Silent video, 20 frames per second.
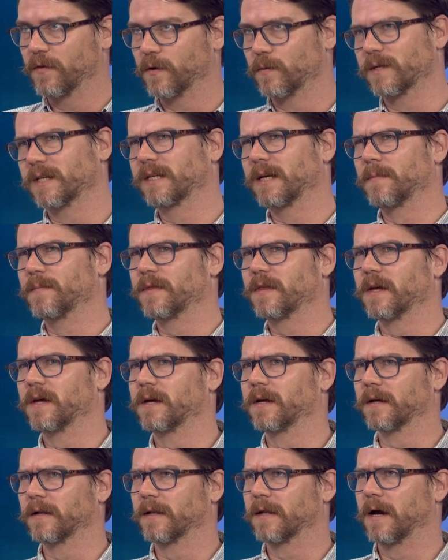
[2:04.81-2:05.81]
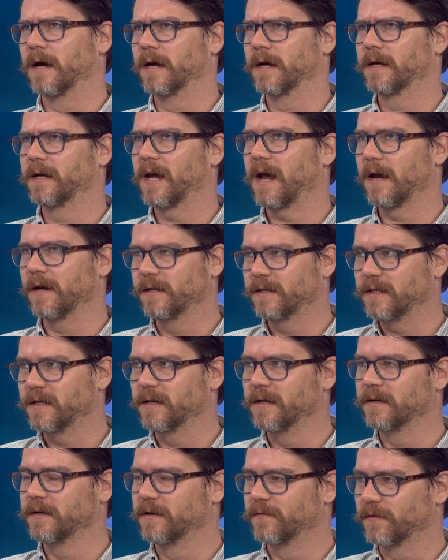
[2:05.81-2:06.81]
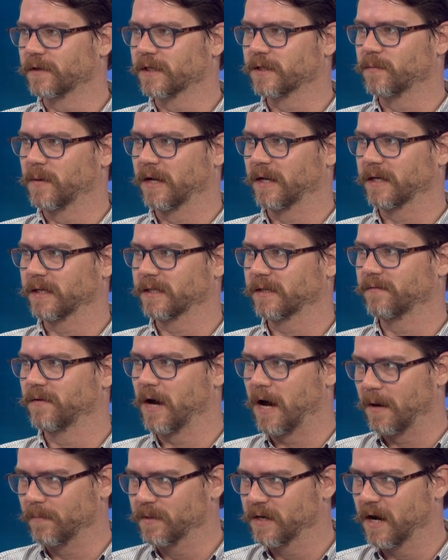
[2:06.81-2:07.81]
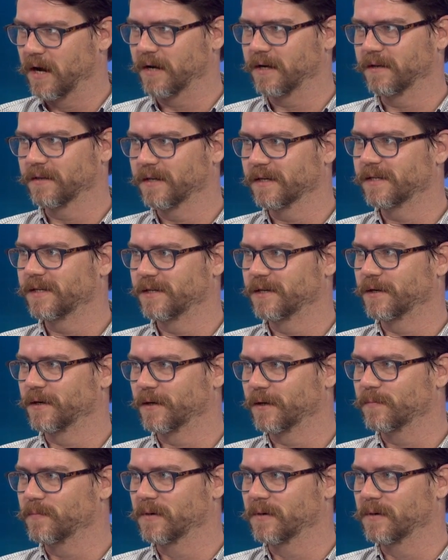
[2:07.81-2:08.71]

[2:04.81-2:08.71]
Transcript: There was something like 18 different spellings of Dotty this year,